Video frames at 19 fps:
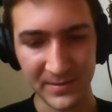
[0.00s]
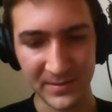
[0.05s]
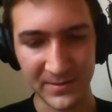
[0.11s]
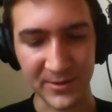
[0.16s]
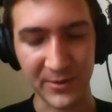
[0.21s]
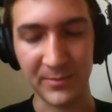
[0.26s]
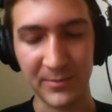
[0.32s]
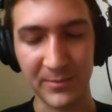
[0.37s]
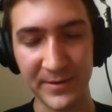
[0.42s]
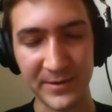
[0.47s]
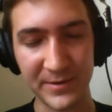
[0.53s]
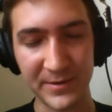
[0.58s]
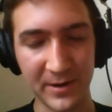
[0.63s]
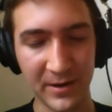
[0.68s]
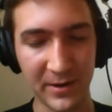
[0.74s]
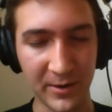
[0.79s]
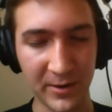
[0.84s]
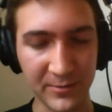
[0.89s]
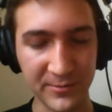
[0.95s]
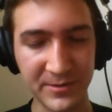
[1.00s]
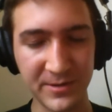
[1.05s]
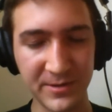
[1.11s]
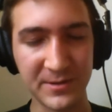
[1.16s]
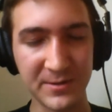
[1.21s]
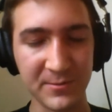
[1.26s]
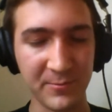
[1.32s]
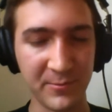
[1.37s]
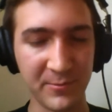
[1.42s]
Sorry, provisioning
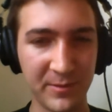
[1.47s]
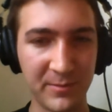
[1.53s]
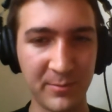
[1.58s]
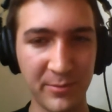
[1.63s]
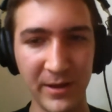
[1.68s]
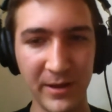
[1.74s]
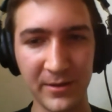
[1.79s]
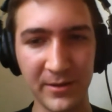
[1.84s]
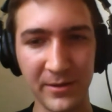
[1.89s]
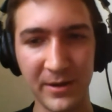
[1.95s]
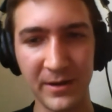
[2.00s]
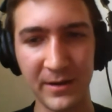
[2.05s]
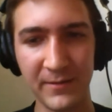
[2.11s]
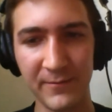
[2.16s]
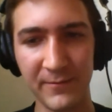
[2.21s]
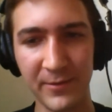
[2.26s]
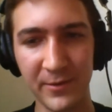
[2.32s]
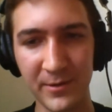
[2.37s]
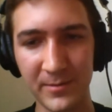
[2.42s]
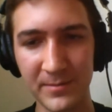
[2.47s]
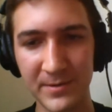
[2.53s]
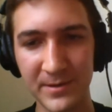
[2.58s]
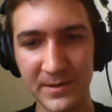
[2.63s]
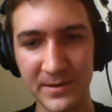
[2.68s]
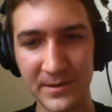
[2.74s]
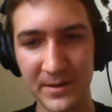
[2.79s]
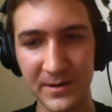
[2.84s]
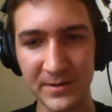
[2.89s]
hosts with pre-allocated
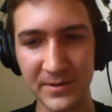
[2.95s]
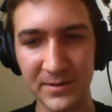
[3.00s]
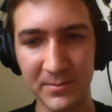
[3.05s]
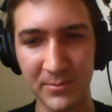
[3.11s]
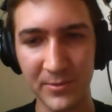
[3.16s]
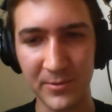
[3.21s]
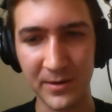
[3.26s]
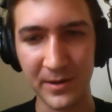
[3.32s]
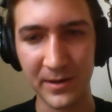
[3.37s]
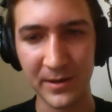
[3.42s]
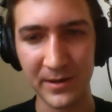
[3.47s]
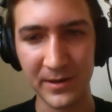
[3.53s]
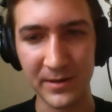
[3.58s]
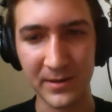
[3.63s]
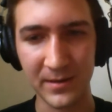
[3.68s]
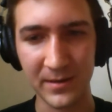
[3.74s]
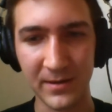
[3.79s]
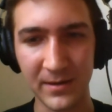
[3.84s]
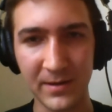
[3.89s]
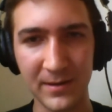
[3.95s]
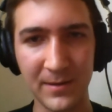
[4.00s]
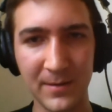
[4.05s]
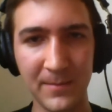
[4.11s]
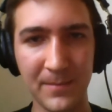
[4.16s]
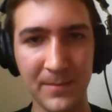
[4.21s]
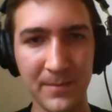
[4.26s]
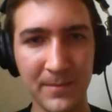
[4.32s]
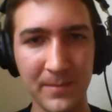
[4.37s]
volumes is not supported yet.
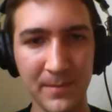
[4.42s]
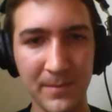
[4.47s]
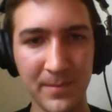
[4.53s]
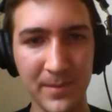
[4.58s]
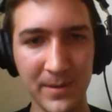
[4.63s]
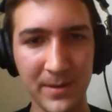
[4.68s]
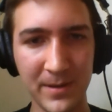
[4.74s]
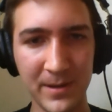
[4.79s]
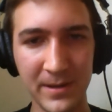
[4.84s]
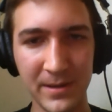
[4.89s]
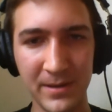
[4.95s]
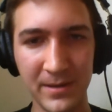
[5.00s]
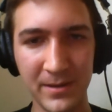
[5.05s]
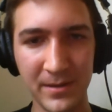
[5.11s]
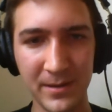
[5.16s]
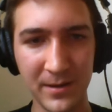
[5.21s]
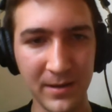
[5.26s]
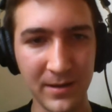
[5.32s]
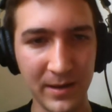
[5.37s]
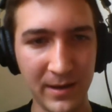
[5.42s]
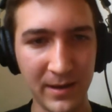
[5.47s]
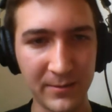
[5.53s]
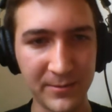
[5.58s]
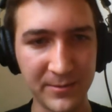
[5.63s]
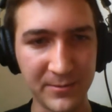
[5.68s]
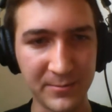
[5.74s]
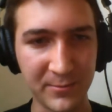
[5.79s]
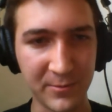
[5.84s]
But I
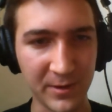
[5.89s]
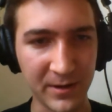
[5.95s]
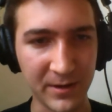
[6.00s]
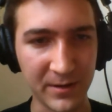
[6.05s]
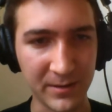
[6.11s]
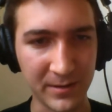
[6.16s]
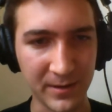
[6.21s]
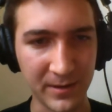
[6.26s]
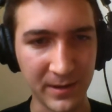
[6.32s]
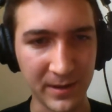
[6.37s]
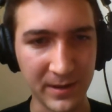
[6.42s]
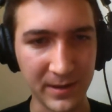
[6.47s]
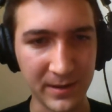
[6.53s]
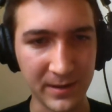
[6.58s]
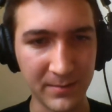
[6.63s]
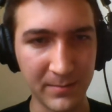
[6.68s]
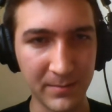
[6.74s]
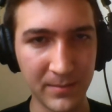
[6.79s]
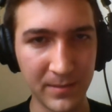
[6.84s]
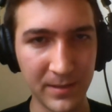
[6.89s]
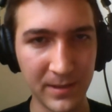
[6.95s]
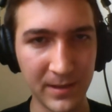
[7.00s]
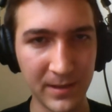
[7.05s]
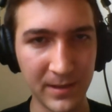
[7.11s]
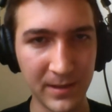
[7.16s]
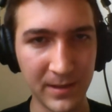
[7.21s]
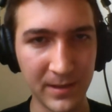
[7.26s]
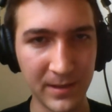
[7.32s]
was working on that
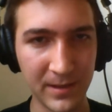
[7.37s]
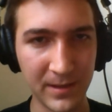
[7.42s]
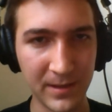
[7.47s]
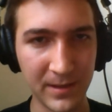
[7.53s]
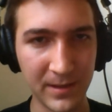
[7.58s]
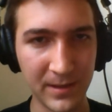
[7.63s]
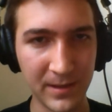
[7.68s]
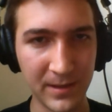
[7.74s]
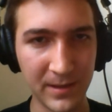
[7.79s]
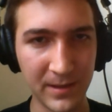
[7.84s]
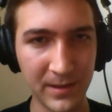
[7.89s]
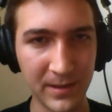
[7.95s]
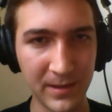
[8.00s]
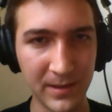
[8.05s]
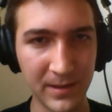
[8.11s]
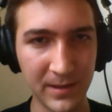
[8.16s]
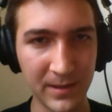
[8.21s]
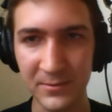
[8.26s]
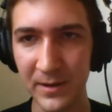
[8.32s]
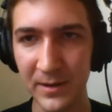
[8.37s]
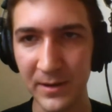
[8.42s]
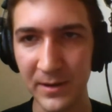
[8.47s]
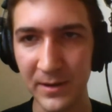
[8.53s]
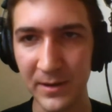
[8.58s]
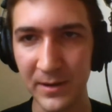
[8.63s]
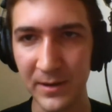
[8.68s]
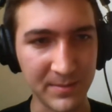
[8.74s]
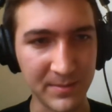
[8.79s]
last
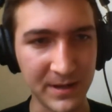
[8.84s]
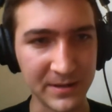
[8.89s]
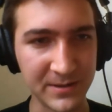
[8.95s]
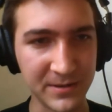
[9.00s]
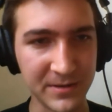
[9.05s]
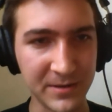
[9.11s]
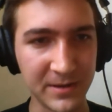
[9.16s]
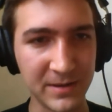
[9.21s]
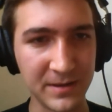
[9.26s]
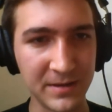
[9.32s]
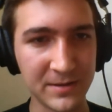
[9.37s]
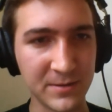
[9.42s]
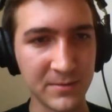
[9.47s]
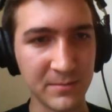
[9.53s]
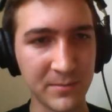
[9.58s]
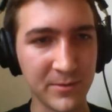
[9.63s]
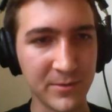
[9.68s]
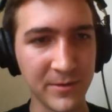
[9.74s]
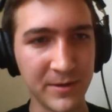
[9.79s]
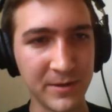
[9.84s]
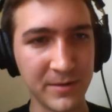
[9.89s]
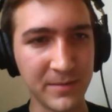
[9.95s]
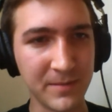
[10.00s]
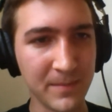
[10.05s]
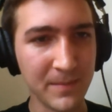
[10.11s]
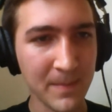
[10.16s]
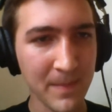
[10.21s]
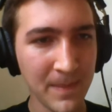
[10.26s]
week. We'll get back to that at
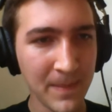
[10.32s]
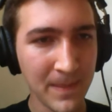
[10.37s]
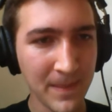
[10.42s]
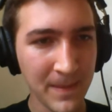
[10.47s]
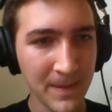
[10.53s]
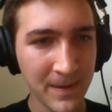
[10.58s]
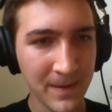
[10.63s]
some point.